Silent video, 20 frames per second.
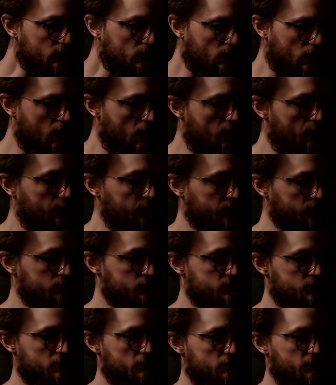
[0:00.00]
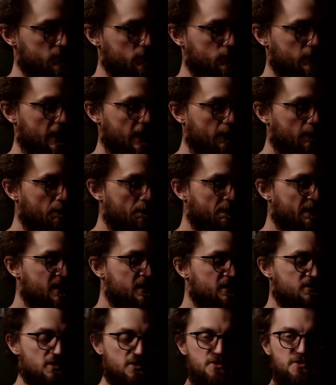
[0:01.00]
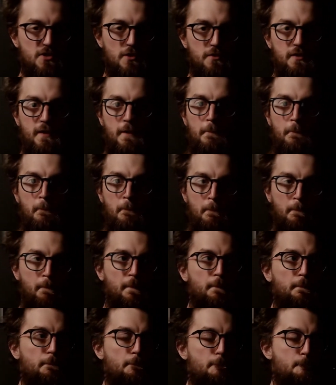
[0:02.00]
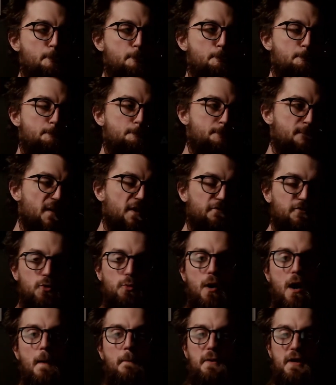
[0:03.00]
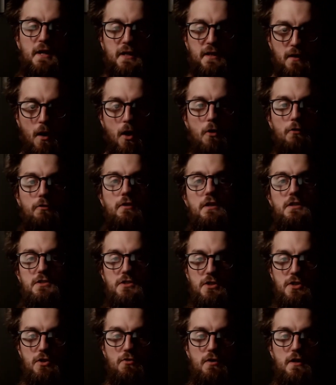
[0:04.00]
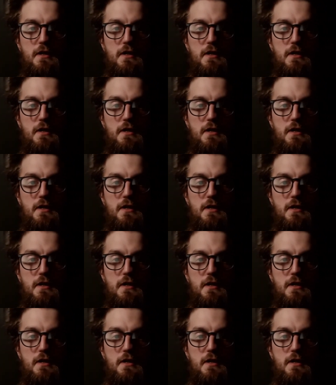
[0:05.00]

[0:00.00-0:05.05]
Bluetooth and all that, just so that if you are being overly security